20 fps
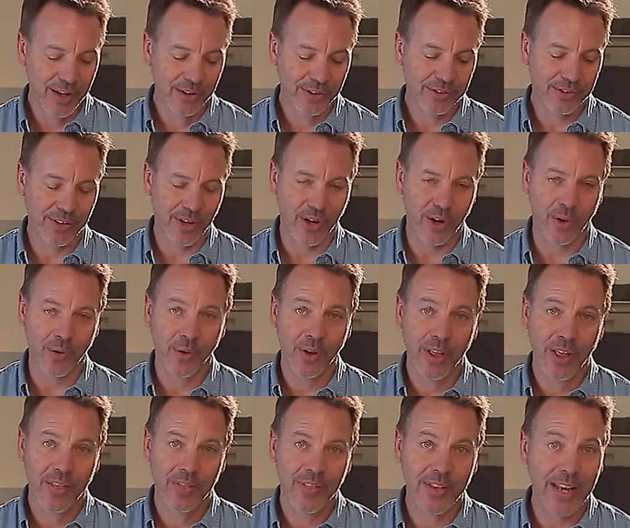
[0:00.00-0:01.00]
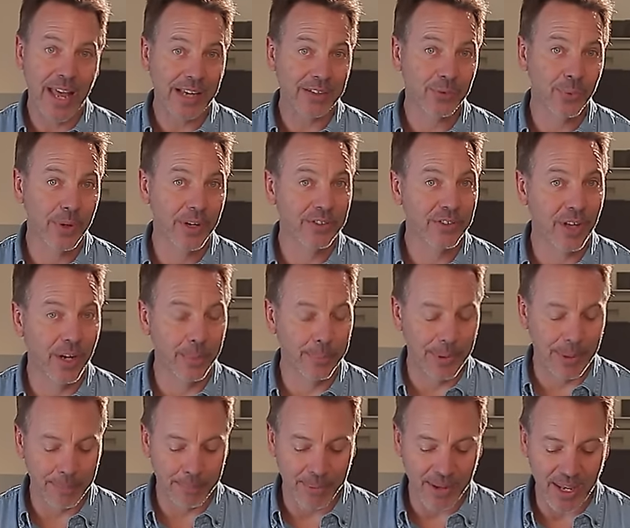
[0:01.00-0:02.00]
So the next one is going to
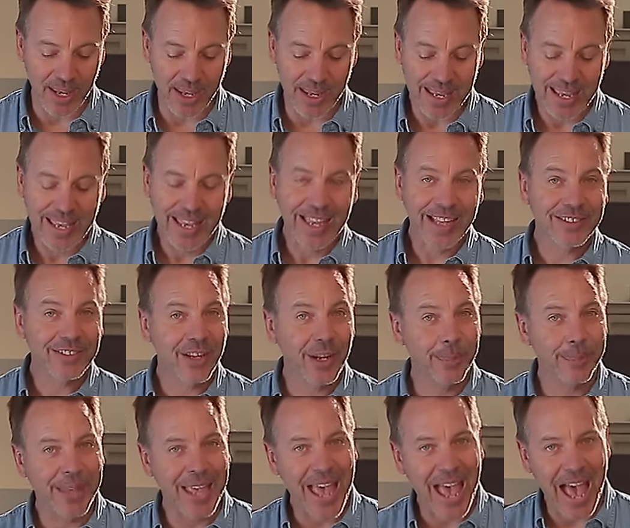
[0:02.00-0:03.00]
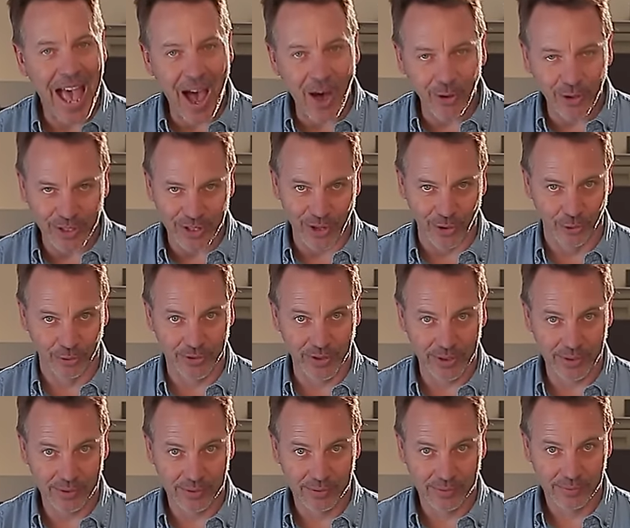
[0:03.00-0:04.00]
be B. It's going to be how to use
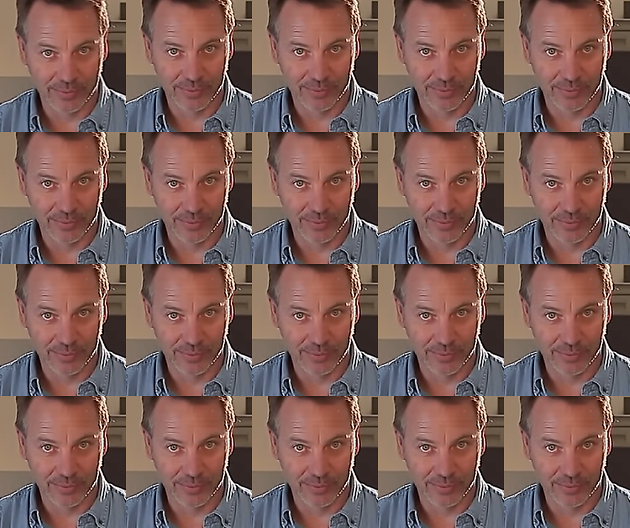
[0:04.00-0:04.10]
it.